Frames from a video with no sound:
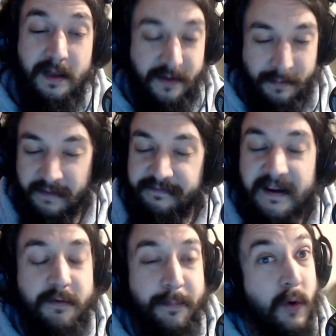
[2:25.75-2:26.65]
They're my
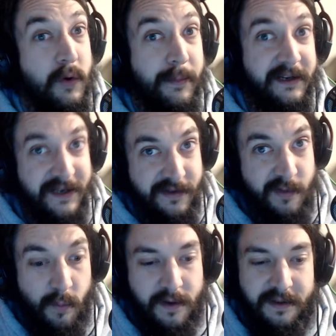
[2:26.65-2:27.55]
favorite Pokemon in
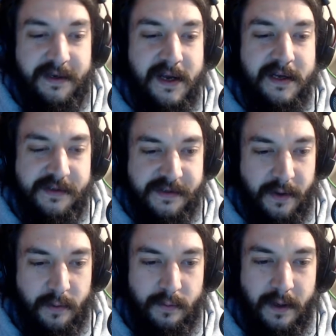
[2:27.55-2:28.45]
the world,
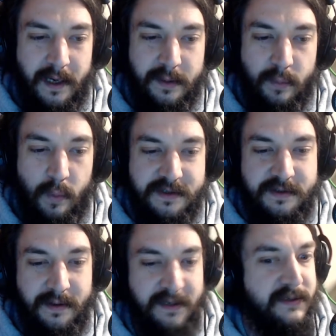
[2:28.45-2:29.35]
so I want
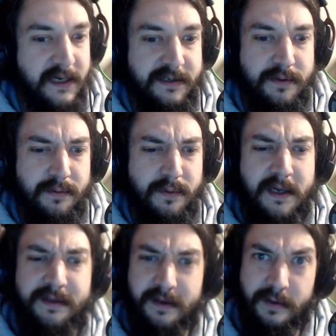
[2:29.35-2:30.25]
to get a tattoo
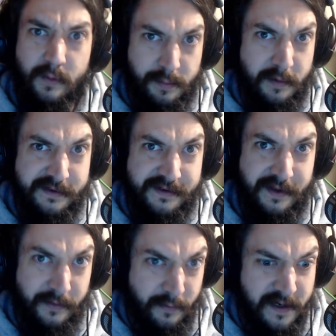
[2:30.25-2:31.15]
that incorporates
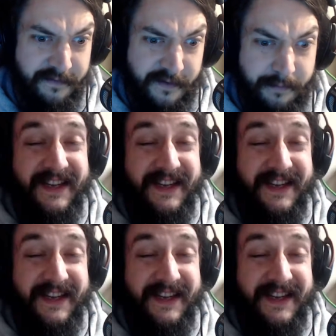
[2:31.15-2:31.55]
the three of them.